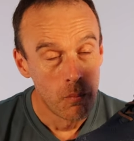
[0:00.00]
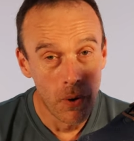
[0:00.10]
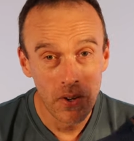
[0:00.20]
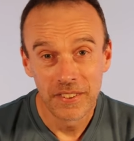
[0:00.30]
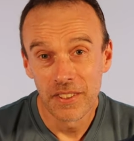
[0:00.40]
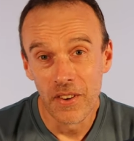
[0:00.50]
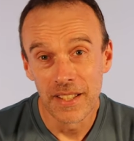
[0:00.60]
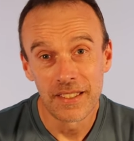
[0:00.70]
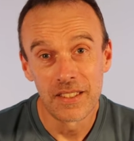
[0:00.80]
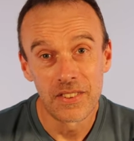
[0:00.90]
My
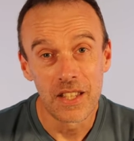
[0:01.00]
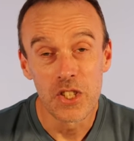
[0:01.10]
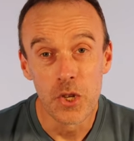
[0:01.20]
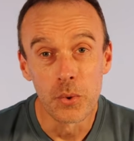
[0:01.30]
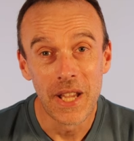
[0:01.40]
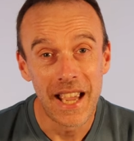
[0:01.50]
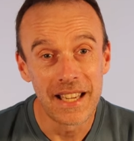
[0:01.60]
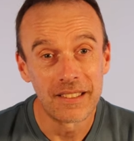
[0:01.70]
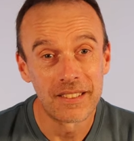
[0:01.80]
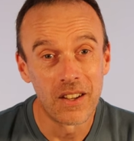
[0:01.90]
size is
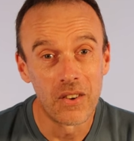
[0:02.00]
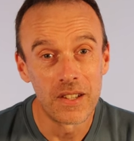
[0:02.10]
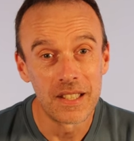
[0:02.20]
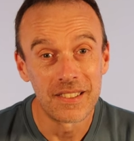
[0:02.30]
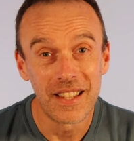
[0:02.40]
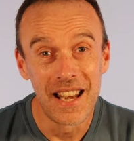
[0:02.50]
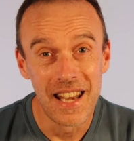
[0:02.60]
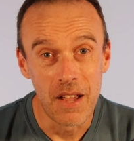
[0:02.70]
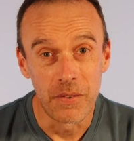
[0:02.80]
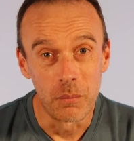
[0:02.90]
UK size
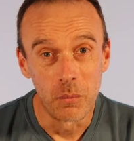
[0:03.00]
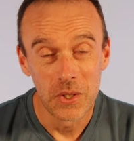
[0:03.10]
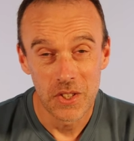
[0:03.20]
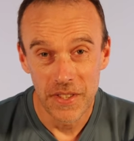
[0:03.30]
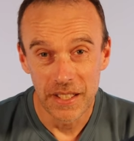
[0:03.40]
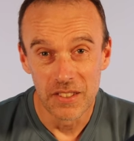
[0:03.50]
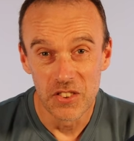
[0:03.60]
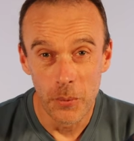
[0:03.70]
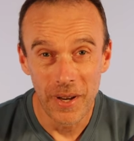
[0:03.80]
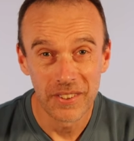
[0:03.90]
11, which I think
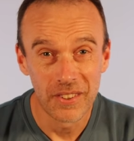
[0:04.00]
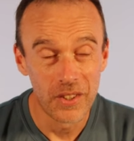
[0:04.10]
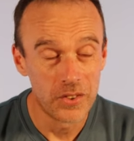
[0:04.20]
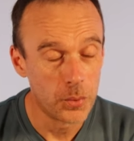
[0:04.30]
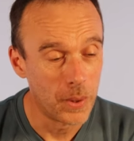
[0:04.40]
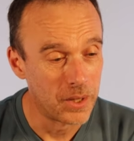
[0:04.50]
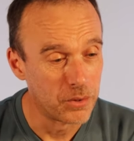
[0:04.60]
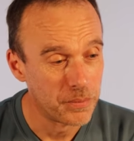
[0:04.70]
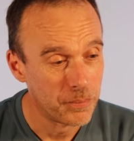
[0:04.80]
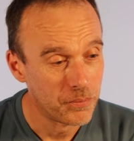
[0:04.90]
is US size
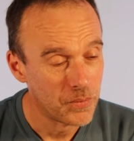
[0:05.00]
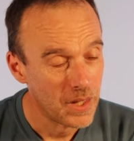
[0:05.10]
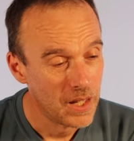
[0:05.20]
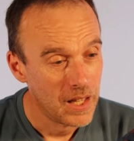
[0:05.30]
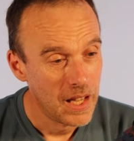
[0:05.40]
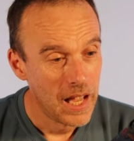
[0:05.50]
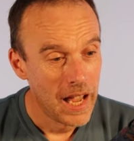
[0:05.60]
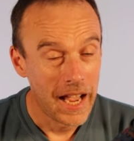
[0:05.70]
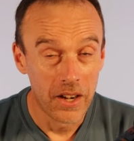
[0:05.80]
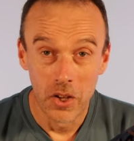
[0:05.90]
12.
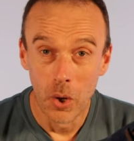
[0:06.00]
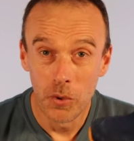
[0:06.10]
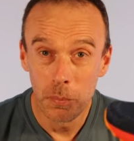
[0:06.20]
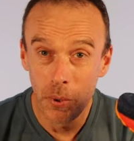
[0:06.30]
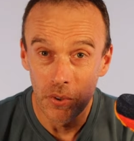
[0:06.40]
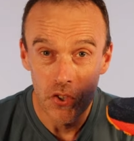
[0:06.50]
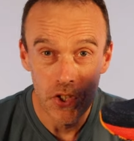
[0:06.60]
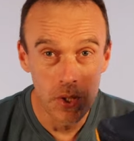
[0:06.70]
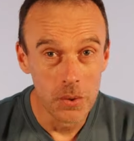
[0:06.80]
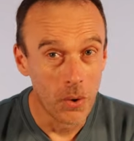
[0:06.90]
And I always put the
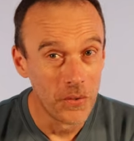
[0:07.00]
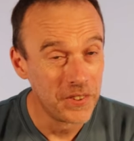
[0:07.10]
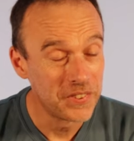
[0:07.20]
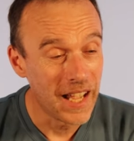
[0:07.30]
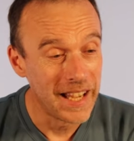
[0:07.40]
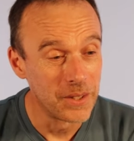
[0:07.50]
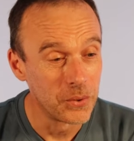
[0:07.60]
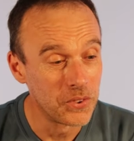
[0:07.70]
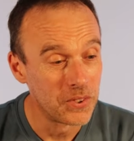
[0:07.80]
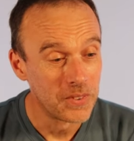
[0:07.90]
shoe on the
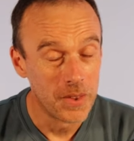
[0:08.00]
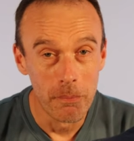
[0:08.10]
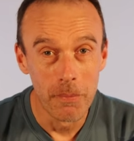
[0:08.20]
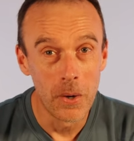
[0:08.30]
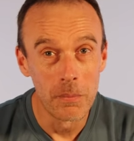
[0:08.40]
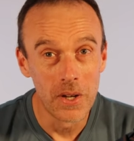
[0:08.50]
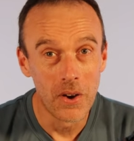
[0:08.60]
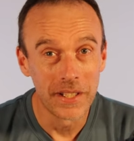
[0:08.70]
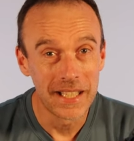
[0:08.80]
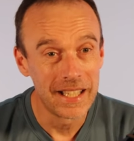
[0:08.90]
scales the moment
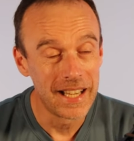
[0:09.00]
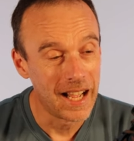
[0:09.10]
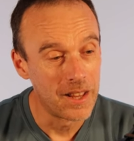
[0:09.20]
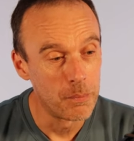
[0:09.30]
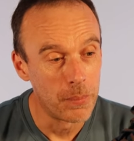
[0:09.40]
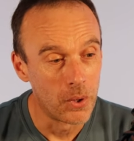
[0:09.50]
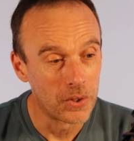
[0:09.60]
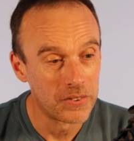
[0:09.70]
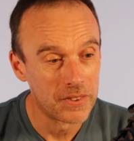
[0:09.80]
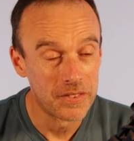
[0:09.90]
I get it out of the
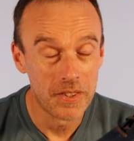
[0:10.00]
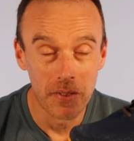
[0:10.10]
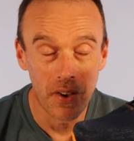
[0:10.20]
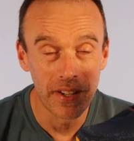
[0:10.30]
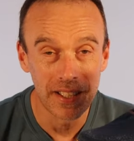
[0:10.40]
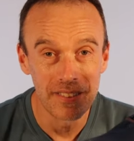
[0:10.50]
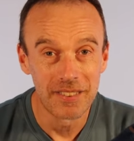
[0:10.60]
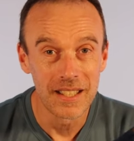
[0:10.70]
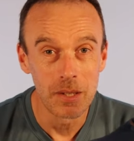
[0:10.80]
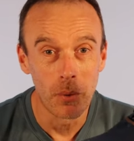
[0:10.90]
box so that I can
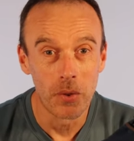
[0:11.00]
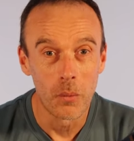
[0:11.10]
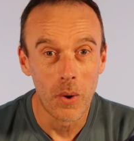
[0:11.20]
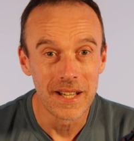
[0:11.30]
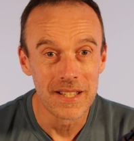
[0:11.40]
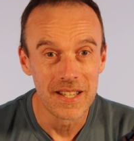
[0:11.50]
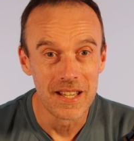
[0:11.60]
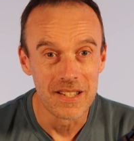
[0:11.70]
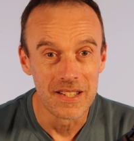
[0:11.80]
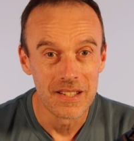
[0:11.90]
see what the weight
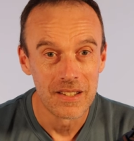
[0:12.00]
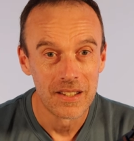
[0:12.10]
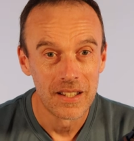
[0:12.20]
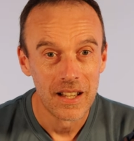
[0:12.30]
is.